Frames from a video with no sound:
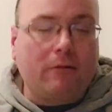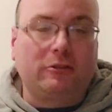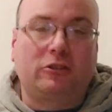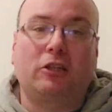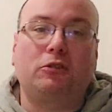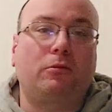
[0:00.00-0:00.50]

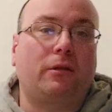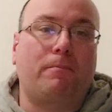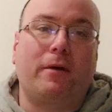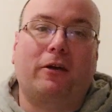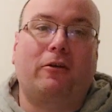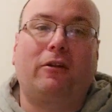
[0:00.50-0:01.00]
Especially with the
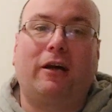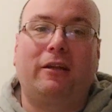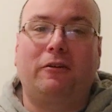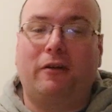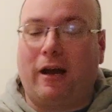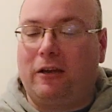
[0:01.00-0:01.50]
pickle on
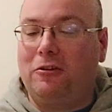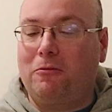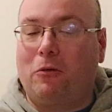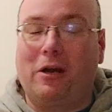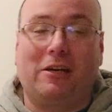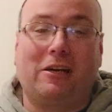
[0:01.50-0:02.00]
there. I
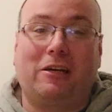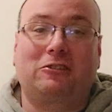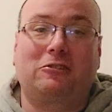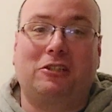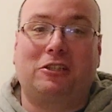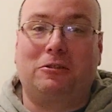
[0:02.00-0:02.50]
think White
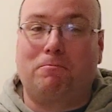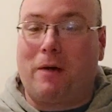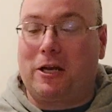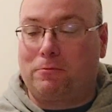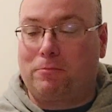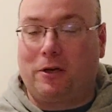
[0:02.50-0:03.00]
Castle's has the
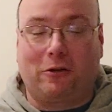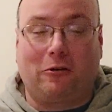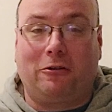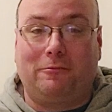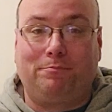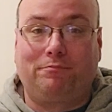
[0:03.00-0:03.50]
best
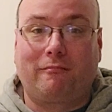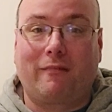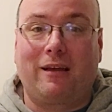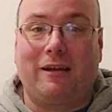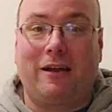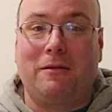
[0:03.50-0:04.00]
pickle
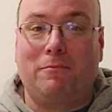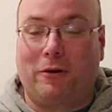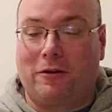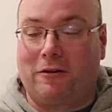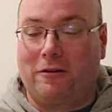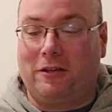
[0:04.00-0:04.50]
in any
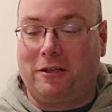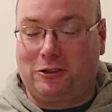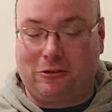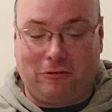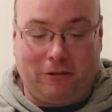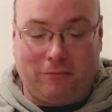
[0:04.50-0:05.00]
burger in
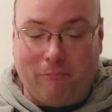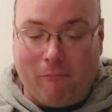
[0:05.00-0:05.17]
history.